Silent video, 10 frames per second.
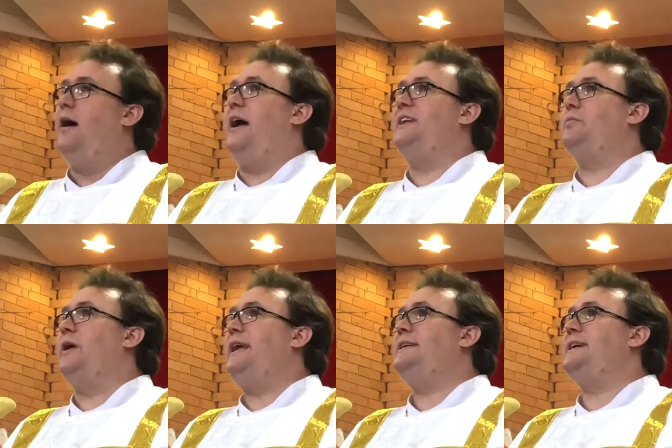As
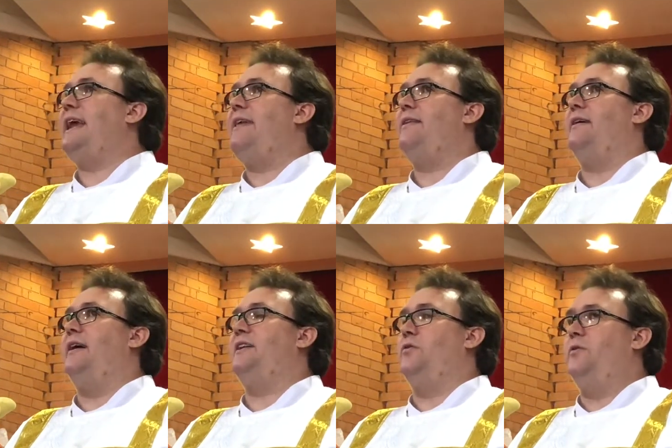we together,
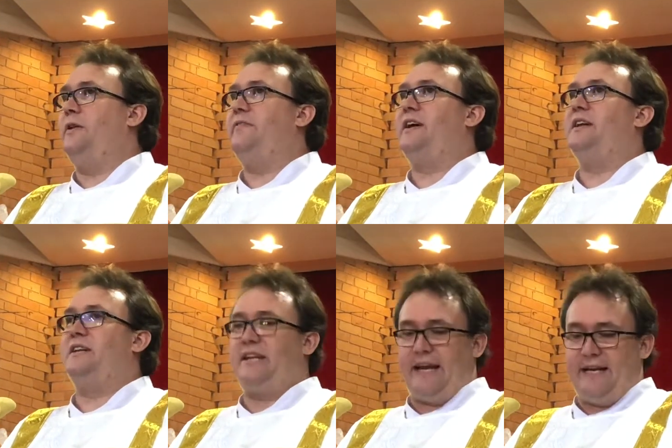as all of
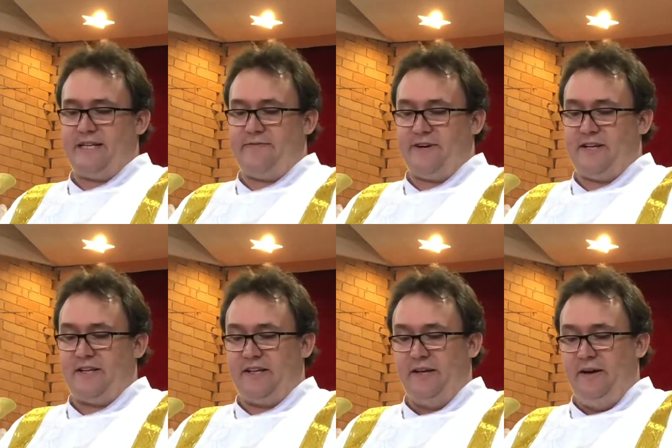us, each of
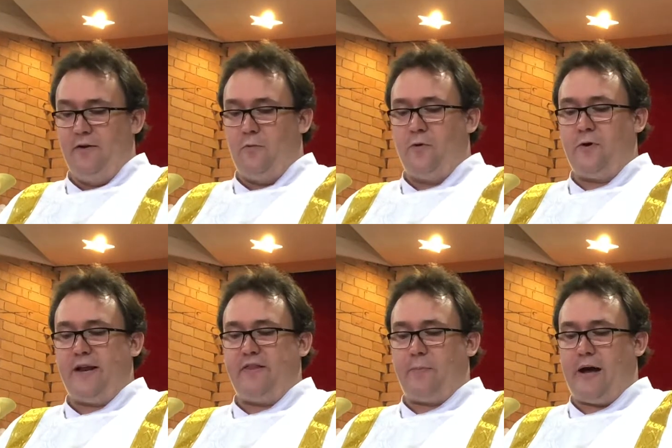us, walk
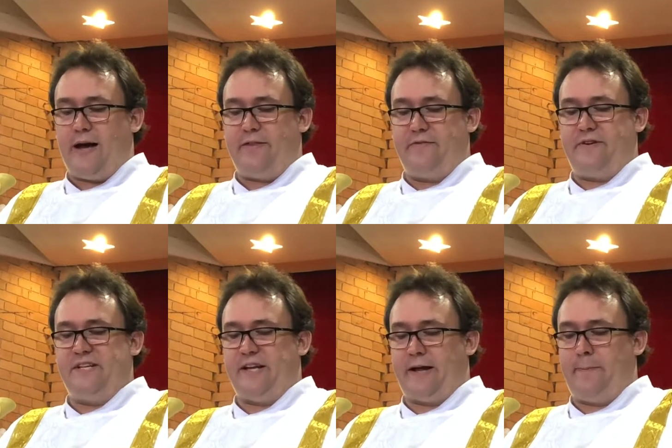in the path of
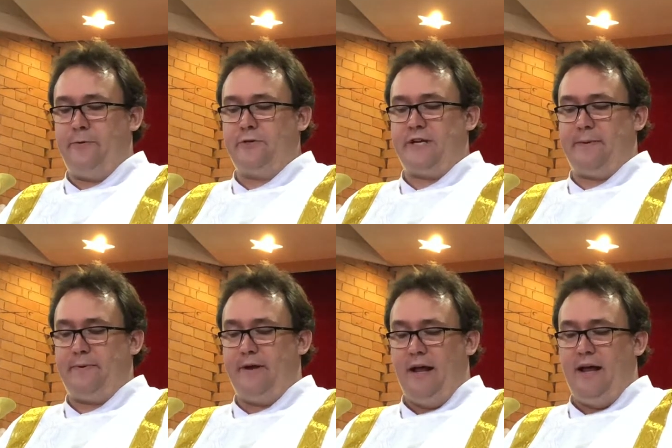discipleship,
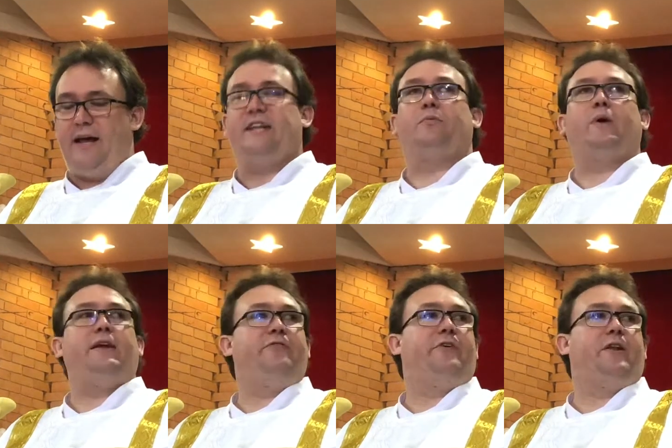as we
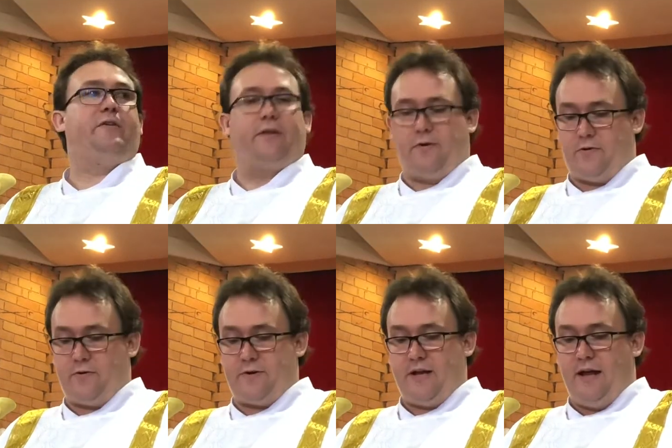follow the
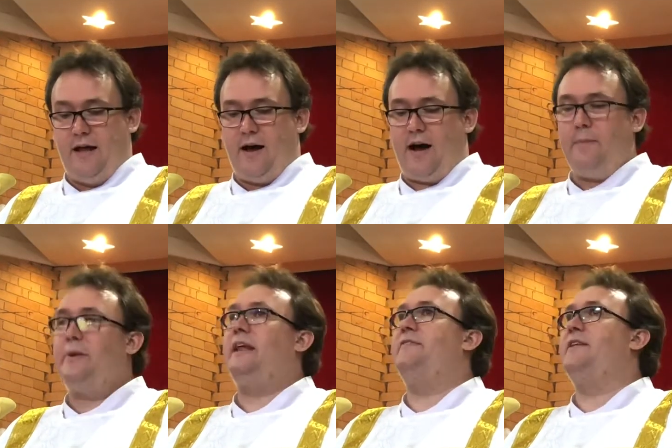Lord, I
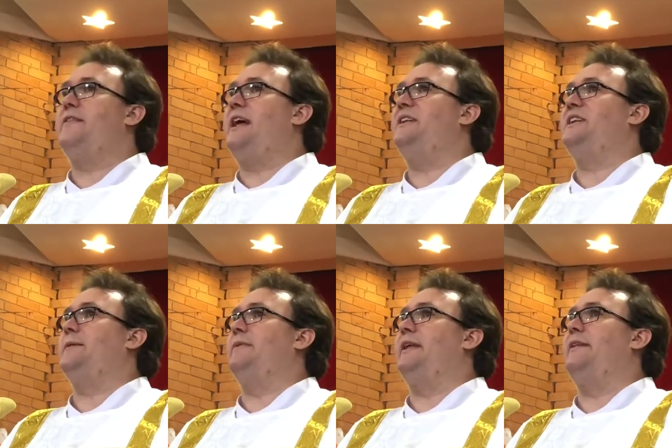believe that that's
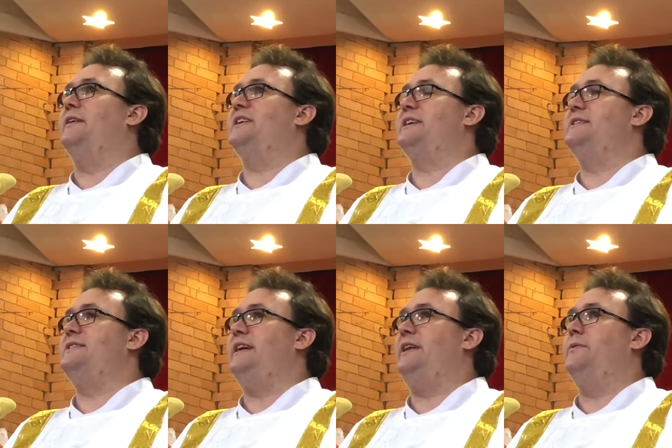something that's
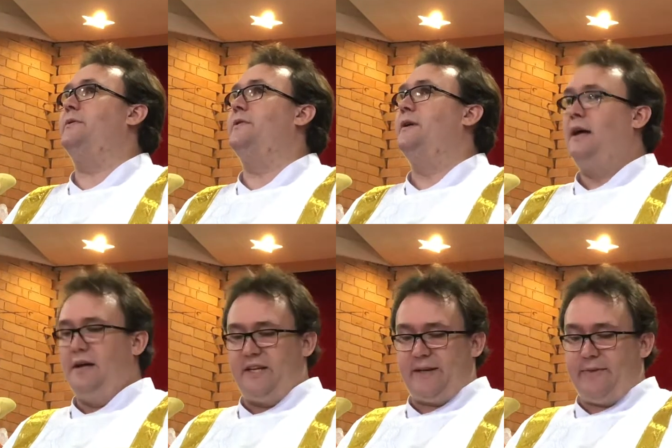continual,
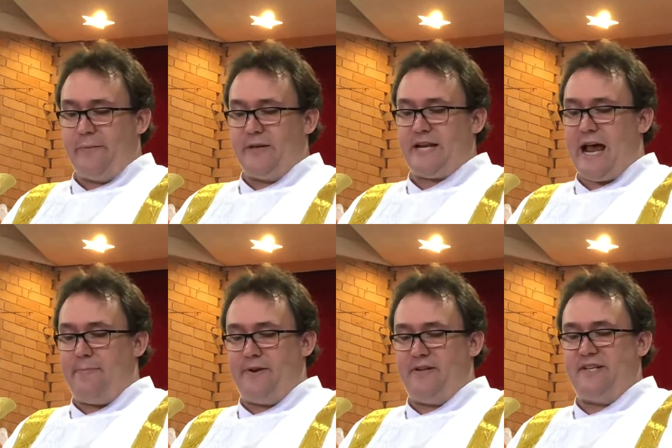something which
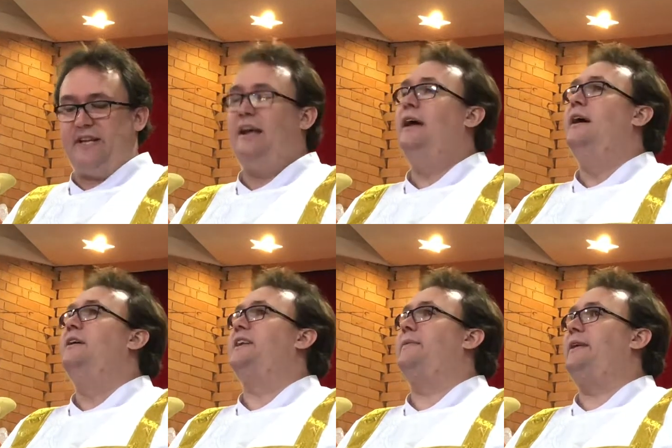happens,
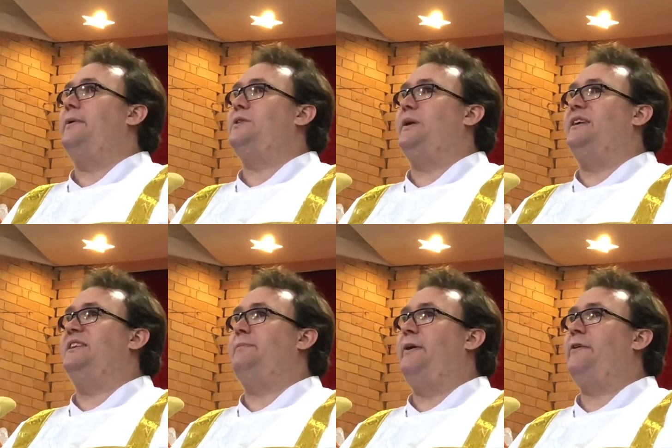something which we
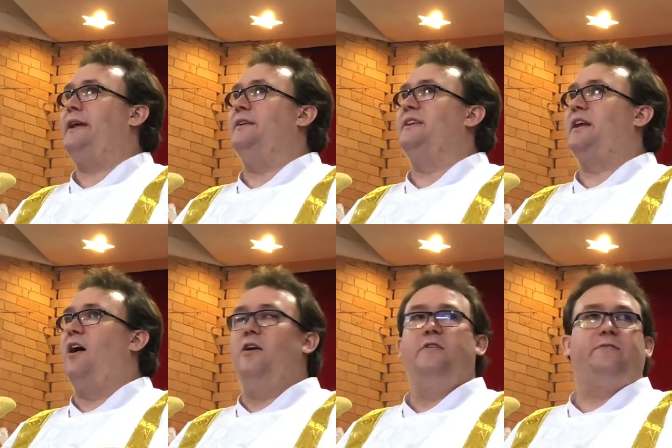experience
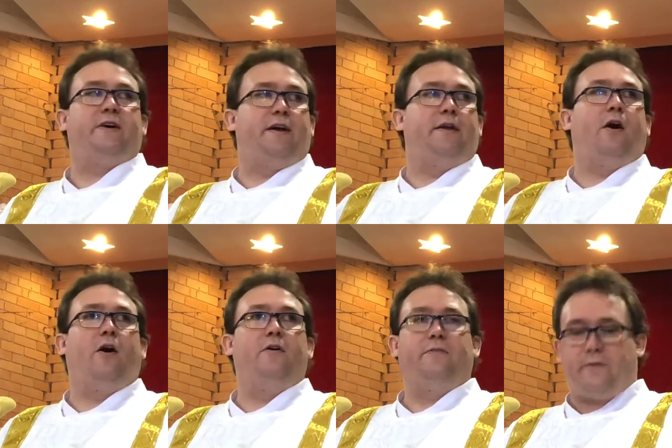over and
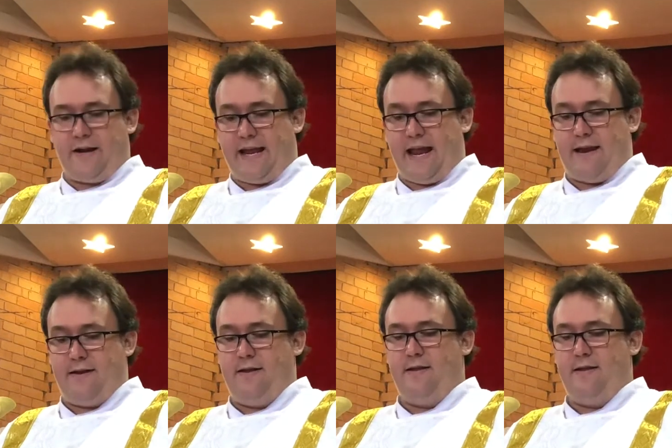over again